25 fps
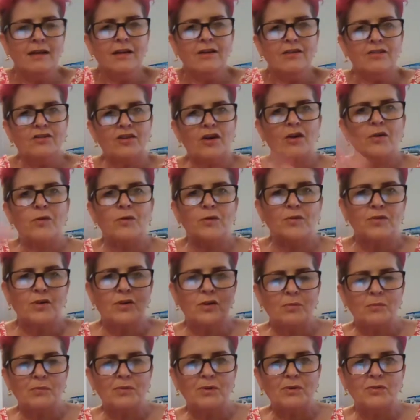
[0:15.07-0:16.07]
So the
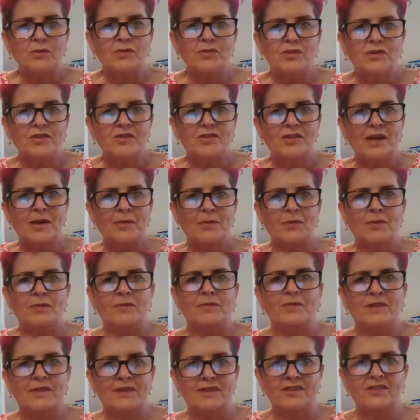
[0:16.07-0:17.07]
computer is now
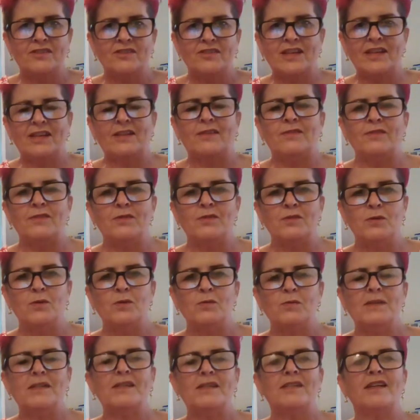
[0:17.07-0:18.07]
over this side of the
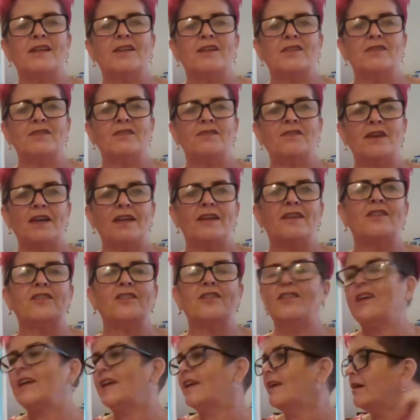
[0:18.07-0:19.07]
room instead of
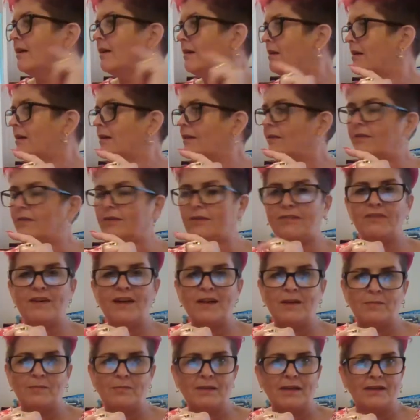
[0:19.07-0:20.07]
facing the
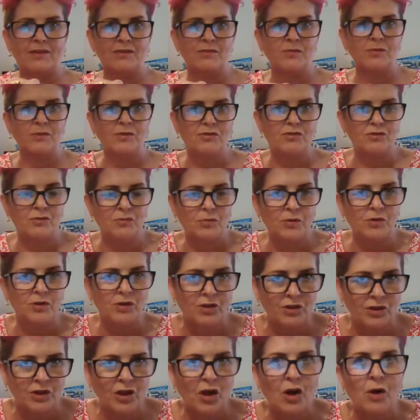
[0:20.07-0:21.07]
fireplace, which is what
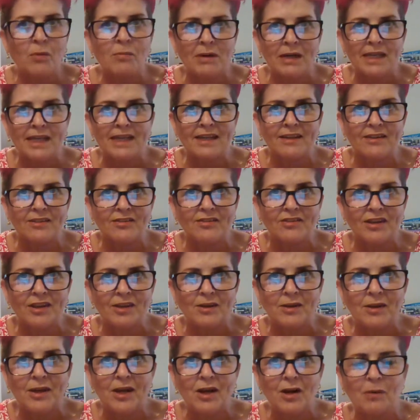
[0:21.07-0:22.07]
you normally can
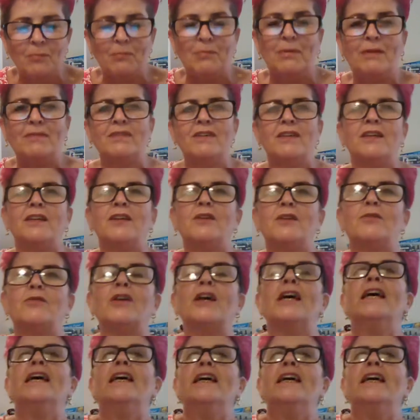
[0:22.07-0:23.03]
see on my videos.